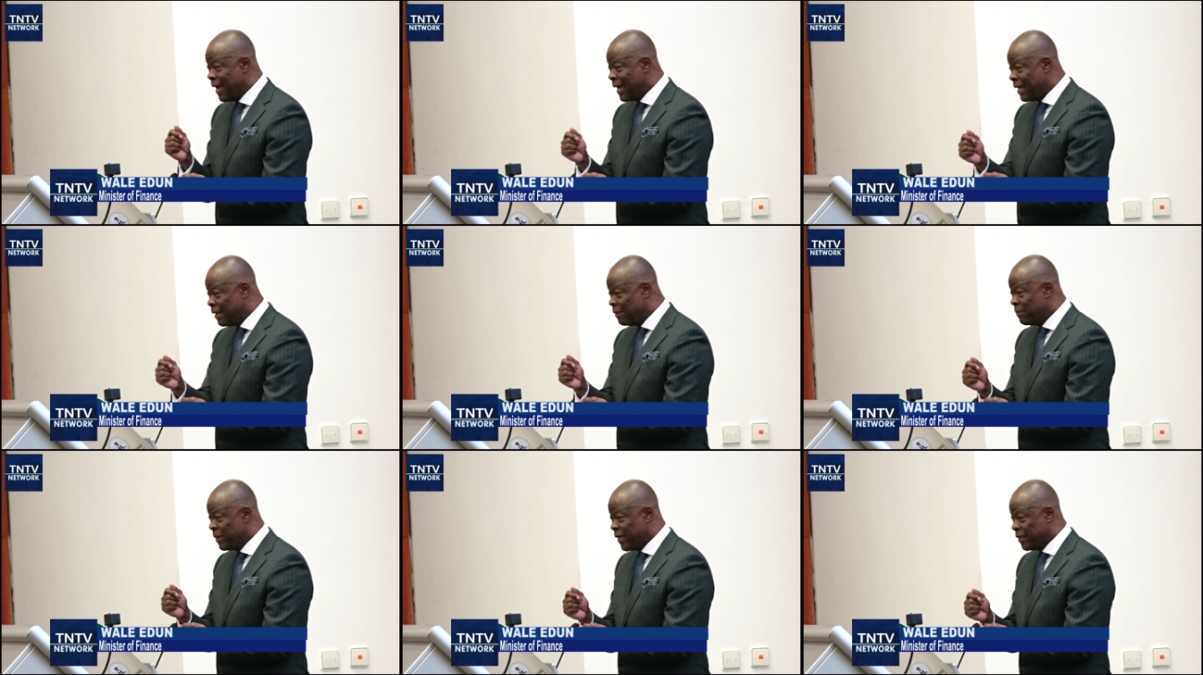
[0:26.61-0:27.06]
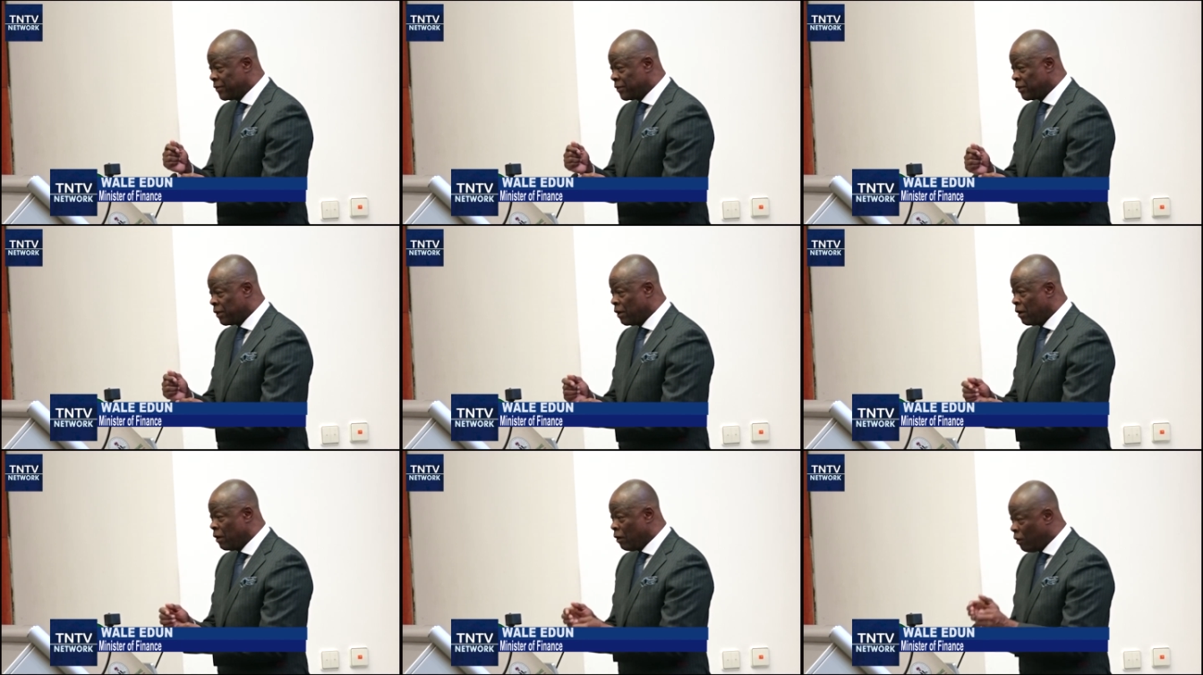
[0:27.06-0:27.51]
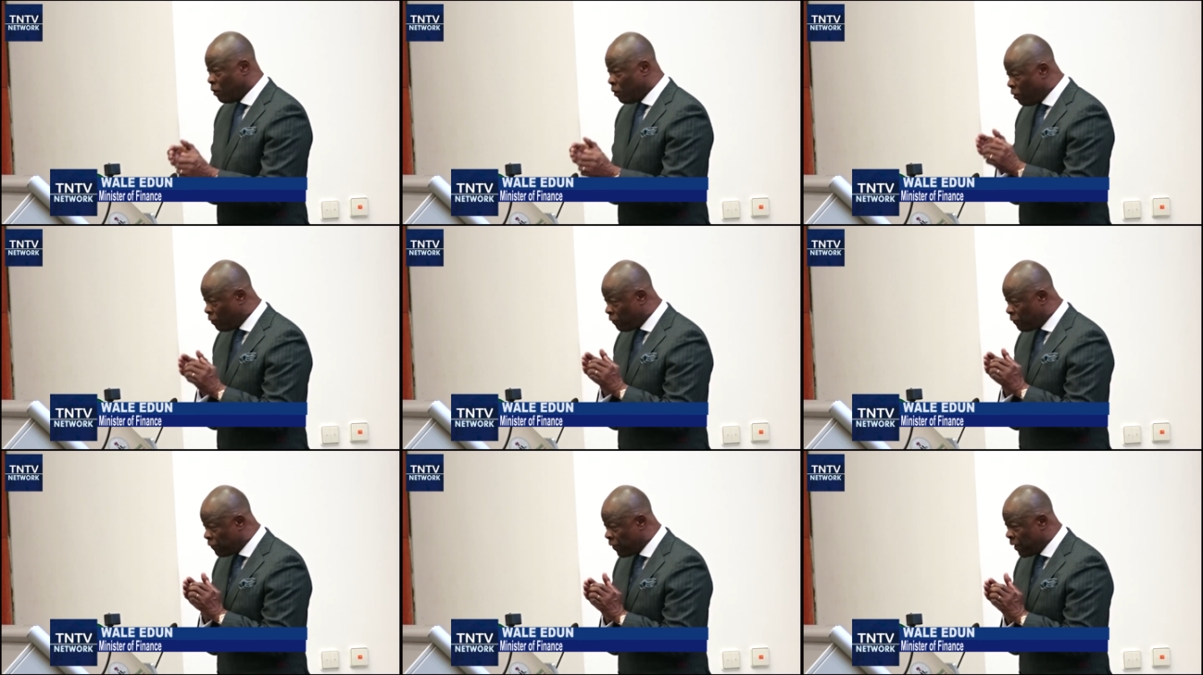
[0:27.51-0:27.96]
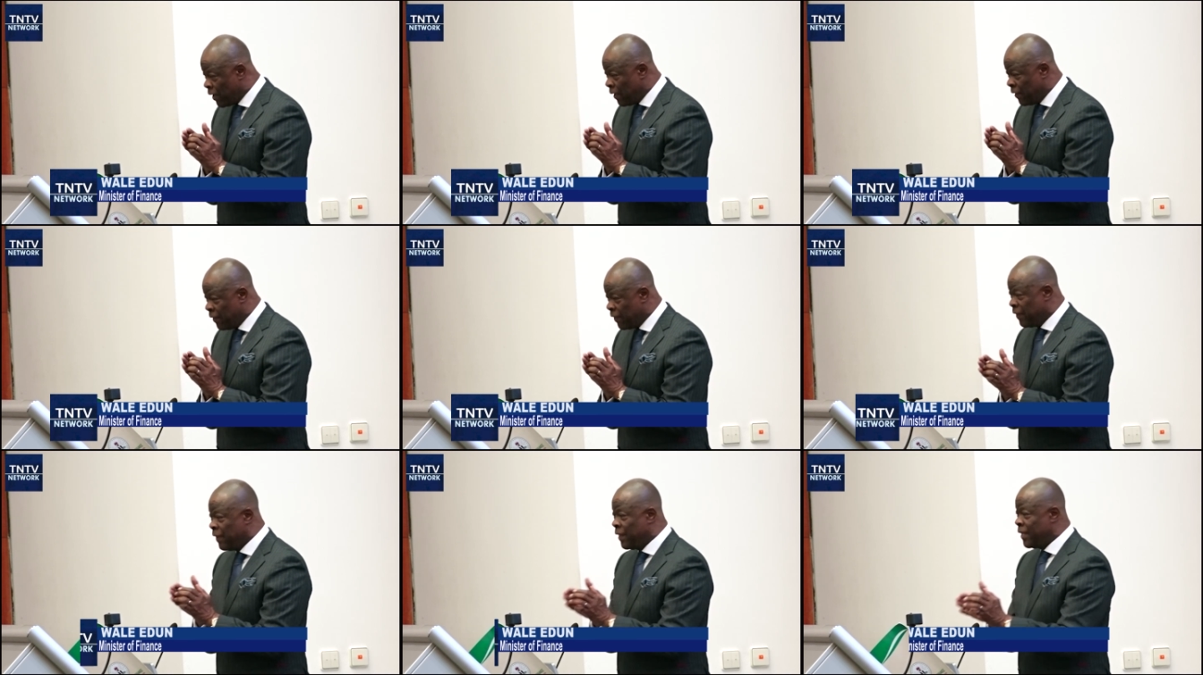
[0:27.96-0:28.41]
element of
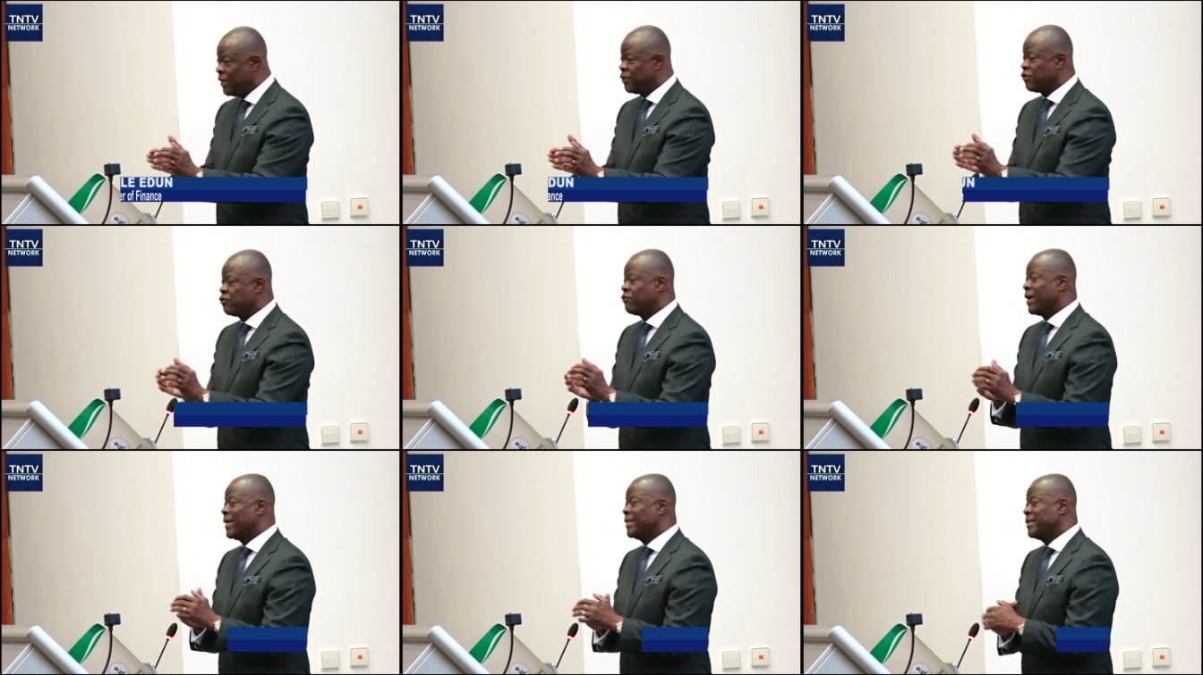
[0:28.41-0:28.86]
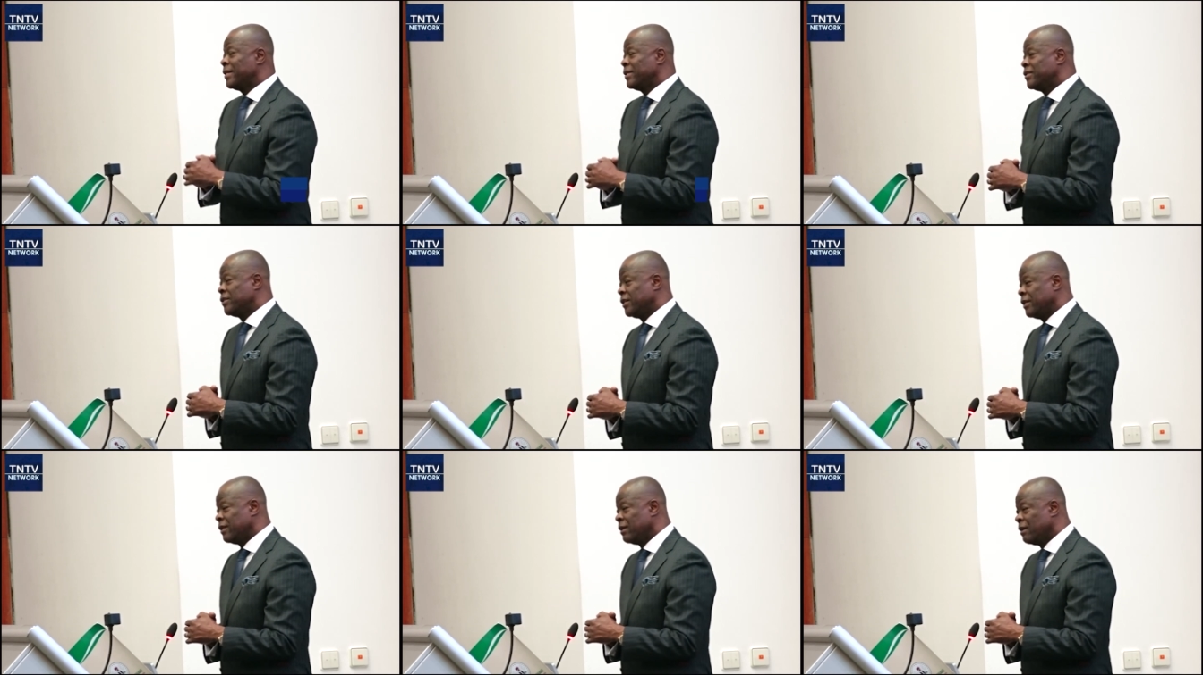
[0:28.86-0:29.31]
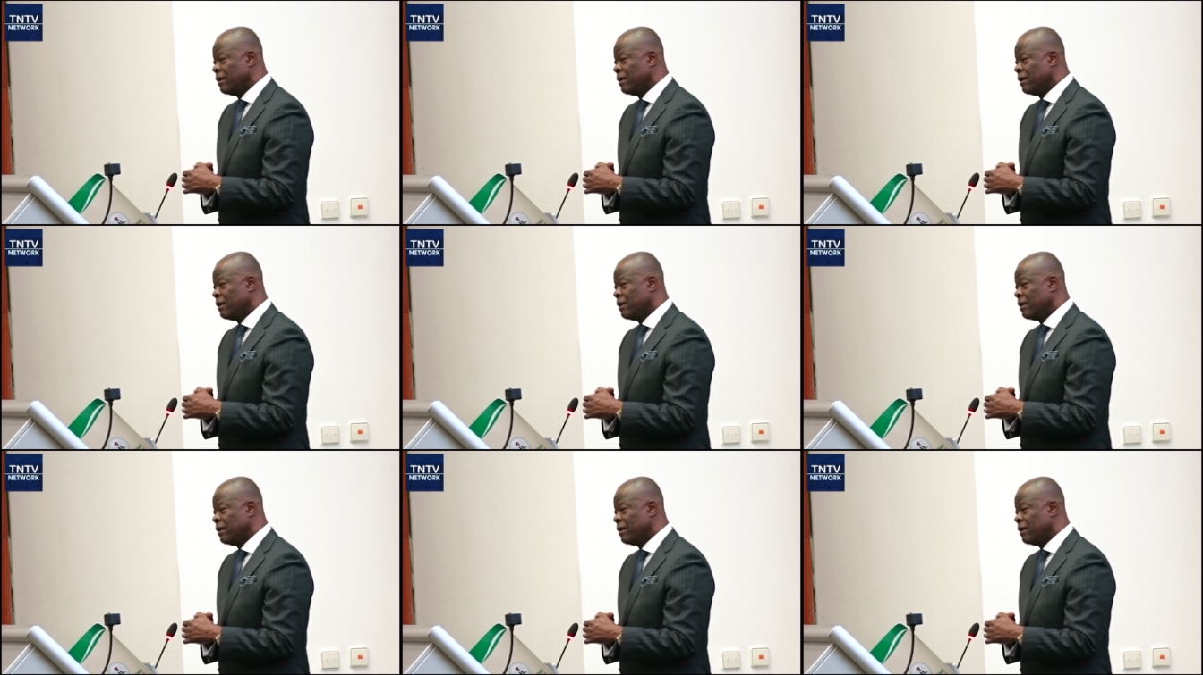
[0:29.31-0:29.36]
the strategy,